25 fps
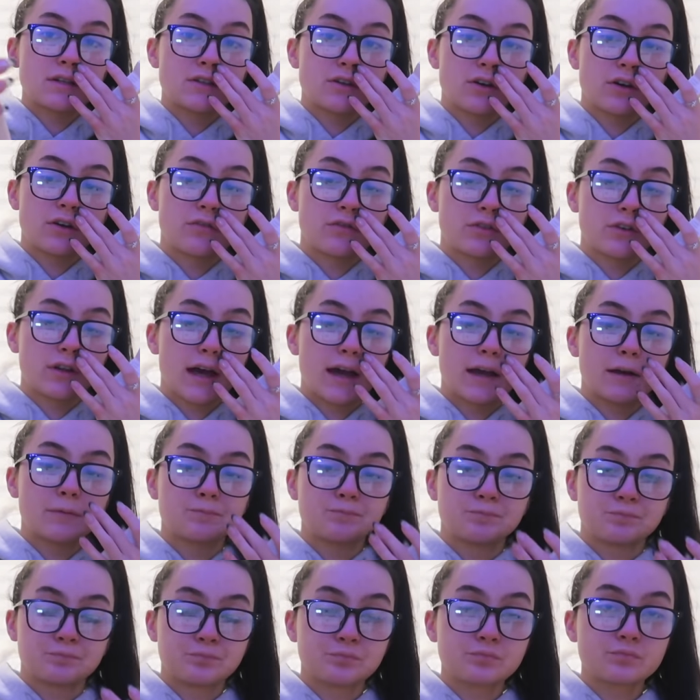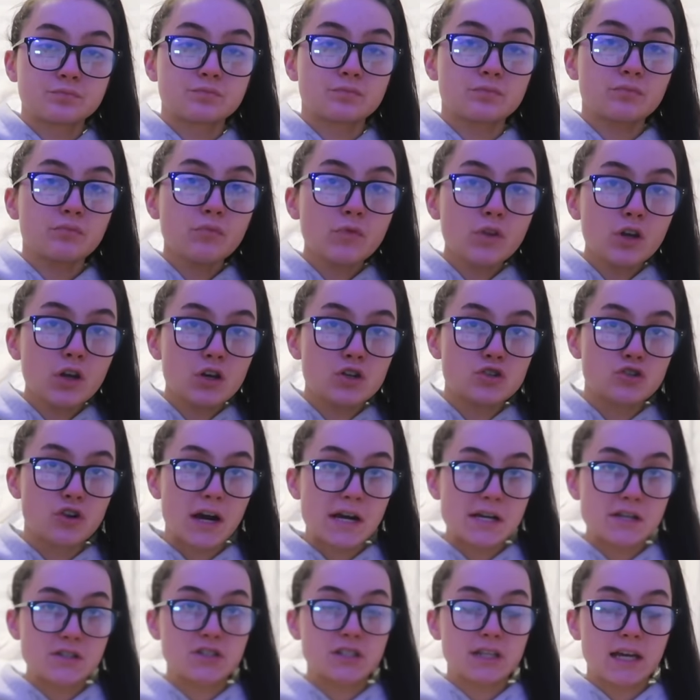is good for like
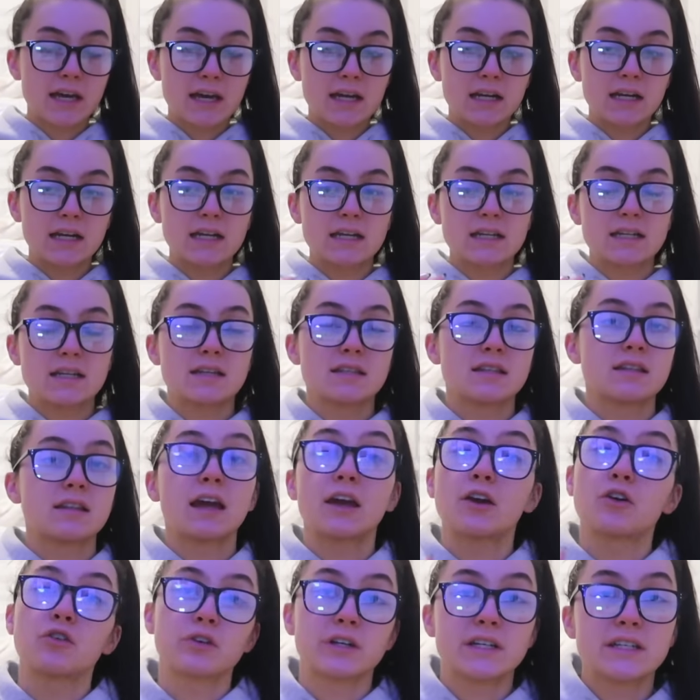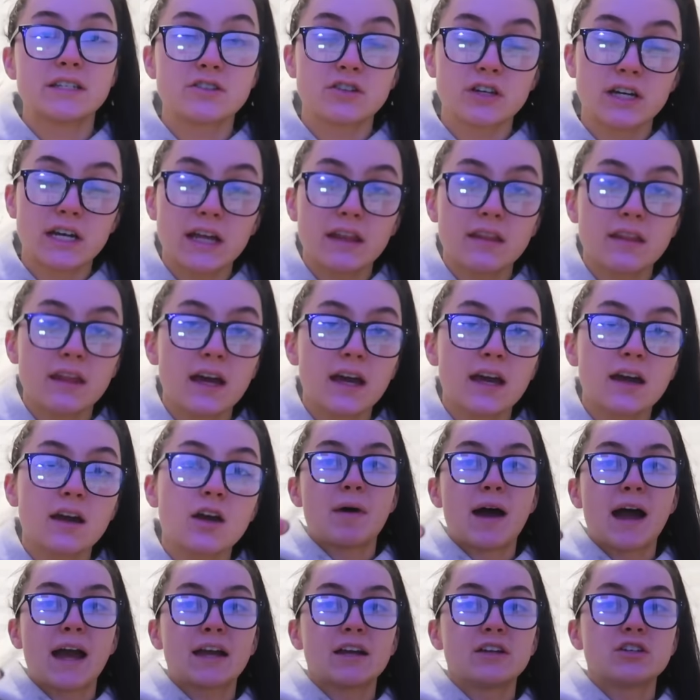drier skin, and it doesn't like crease or anything.
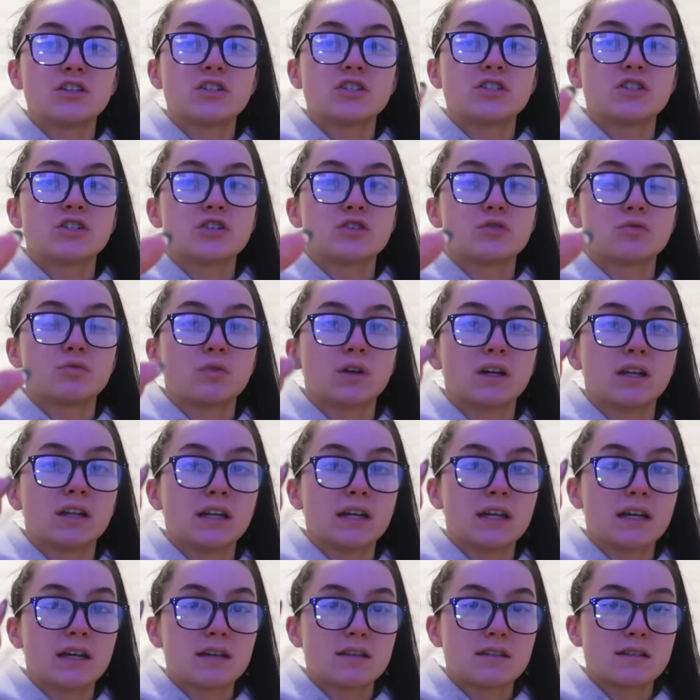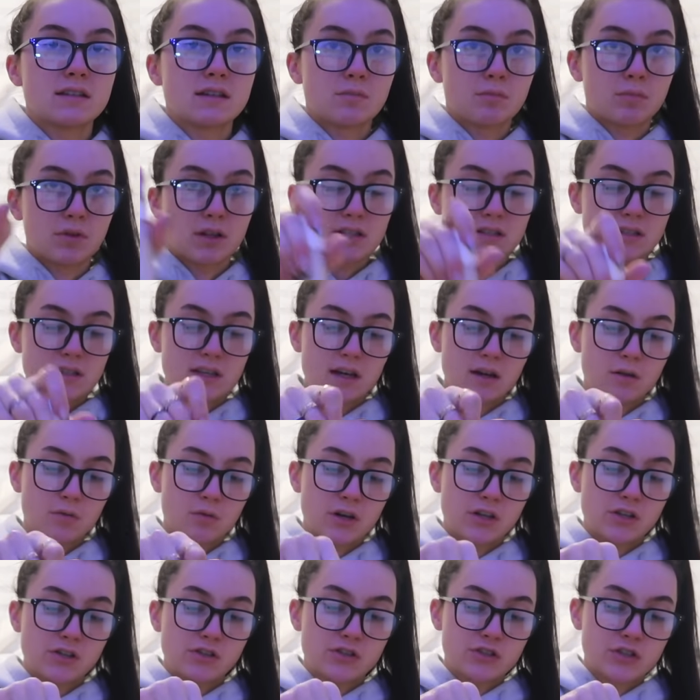Package is just really simplistic,
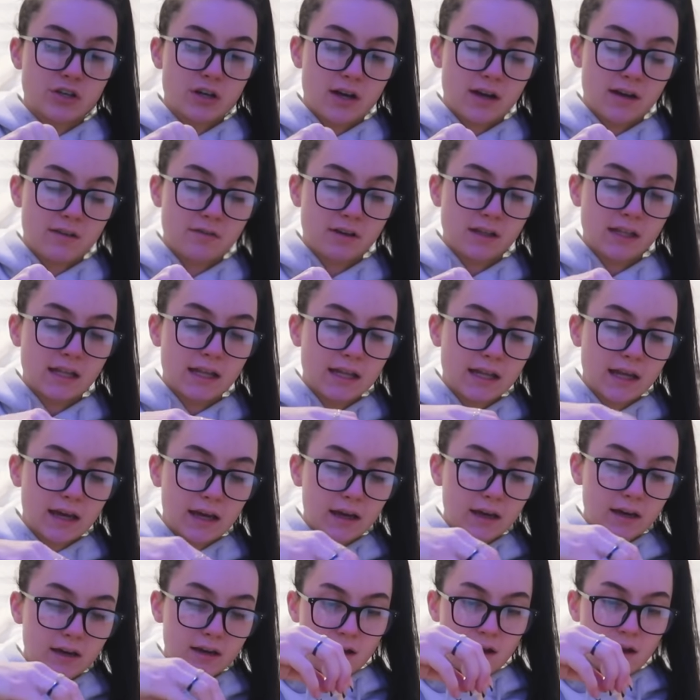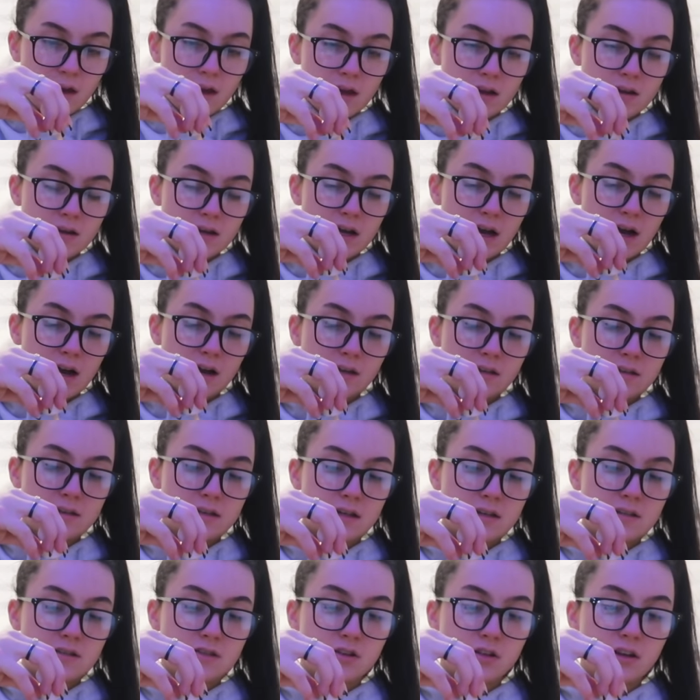which I really like. And yeah, it
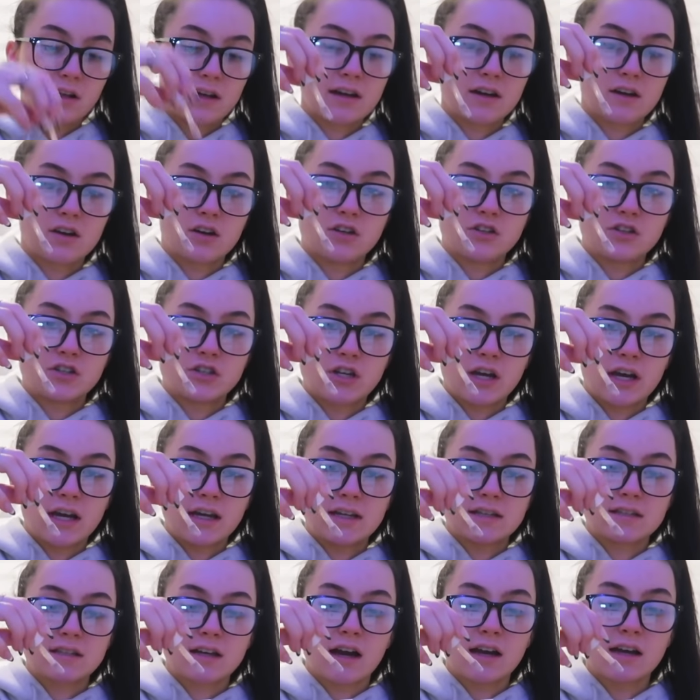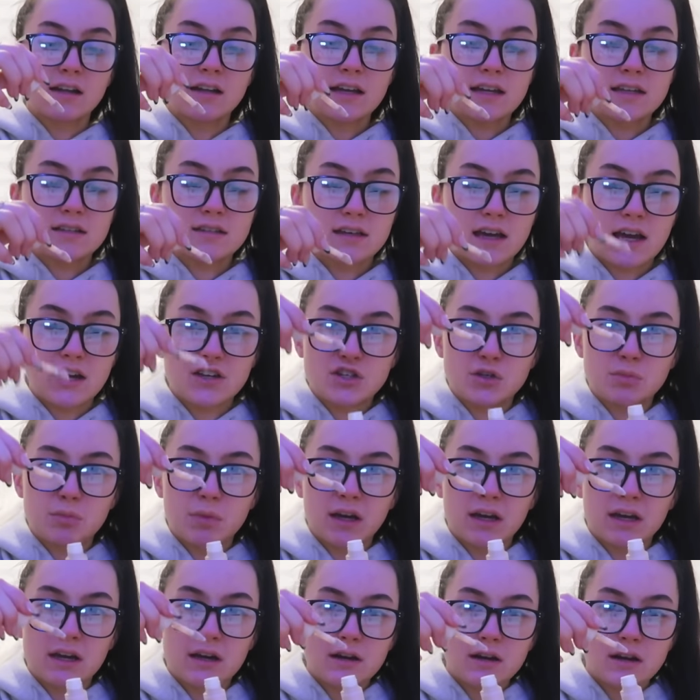does look like a good shade. It's kind of like sketchy
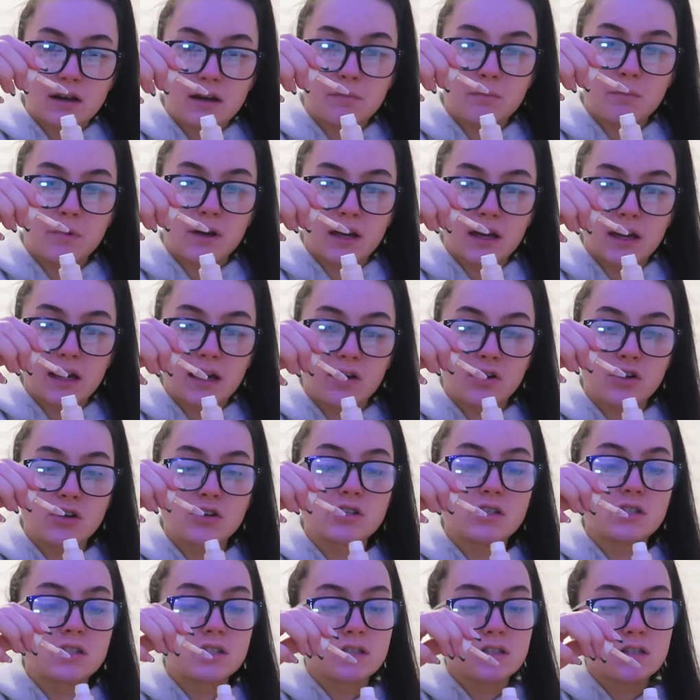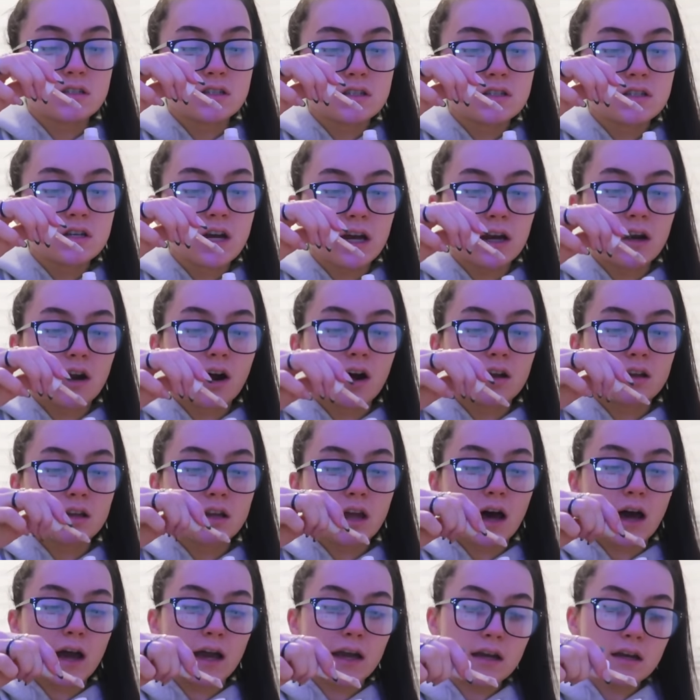picking out your shade
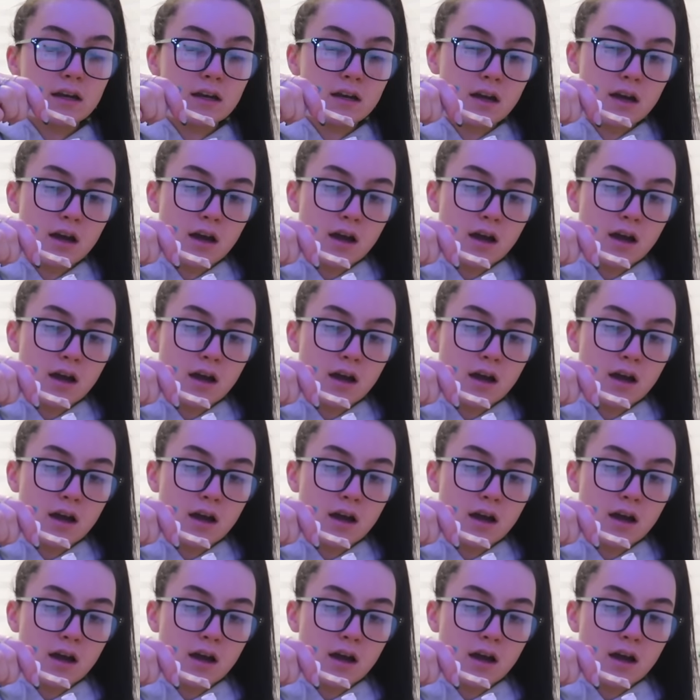online,